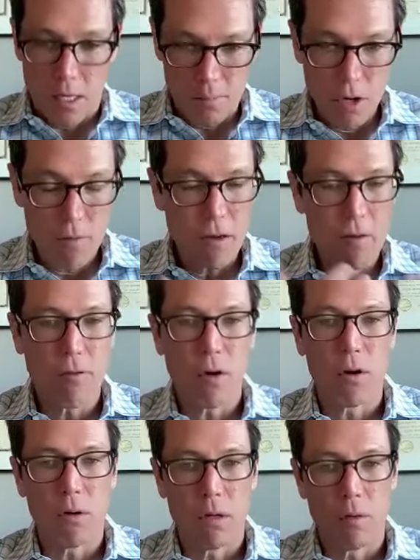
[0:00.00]
moving
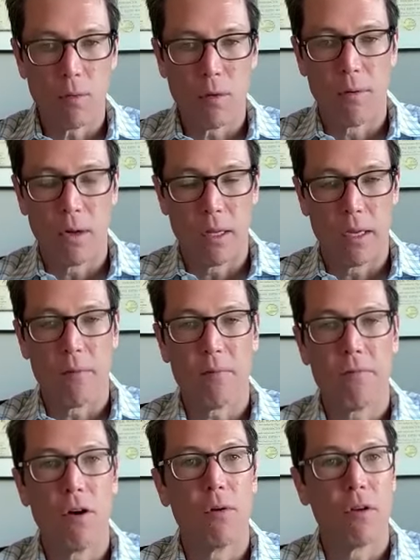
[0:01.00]
forward, we're really
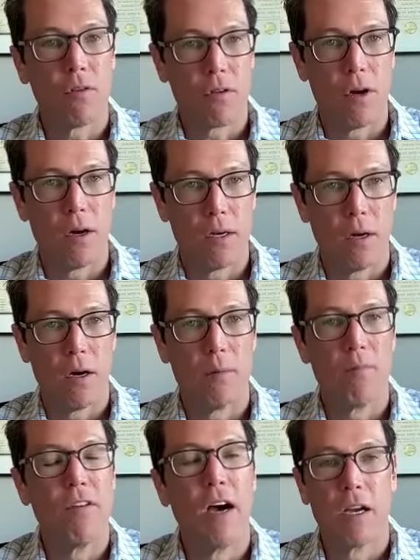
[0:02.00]
focused on,
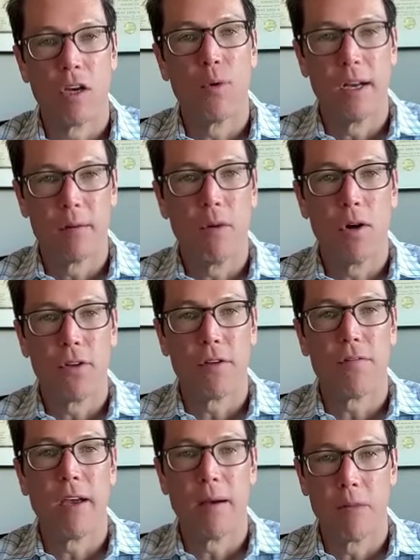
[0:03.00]
on value-add mm-hmm.
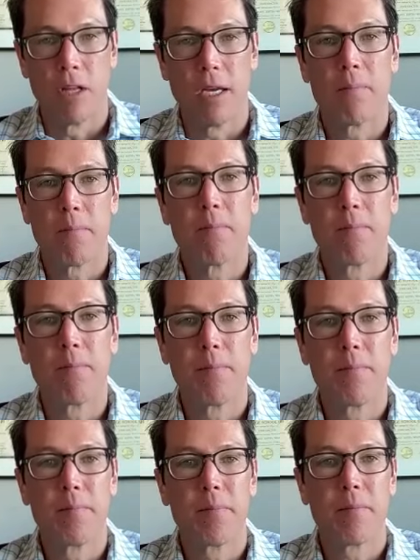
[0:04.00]
multifamily.
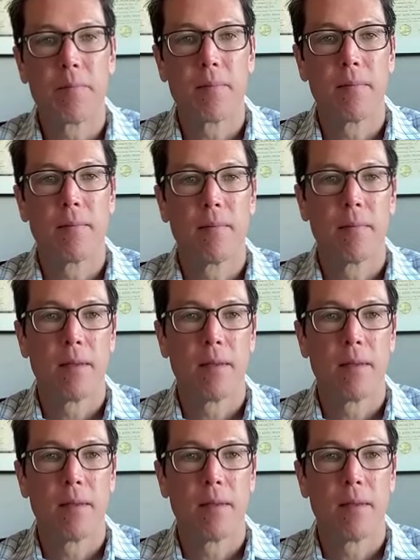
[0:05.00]
Well,